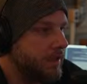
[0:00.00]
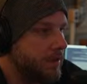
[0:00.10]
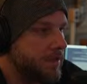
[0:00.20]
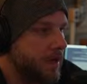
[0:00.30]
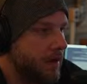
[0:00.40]

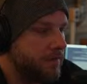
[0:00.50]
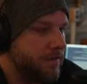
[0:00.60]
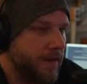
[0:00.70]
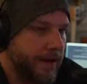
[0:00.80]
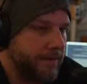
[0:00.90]
was kind of
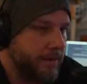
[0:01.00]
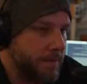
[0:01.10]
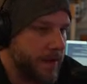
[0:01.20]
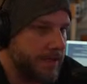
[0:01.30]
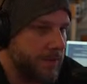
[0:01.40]
funny
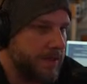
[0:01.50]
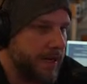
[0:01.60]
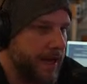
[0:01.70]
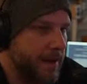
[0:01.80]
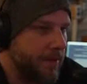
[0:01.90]
from this was I
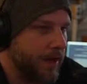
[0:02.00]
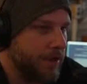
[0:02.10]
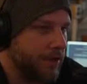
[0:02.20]
kept like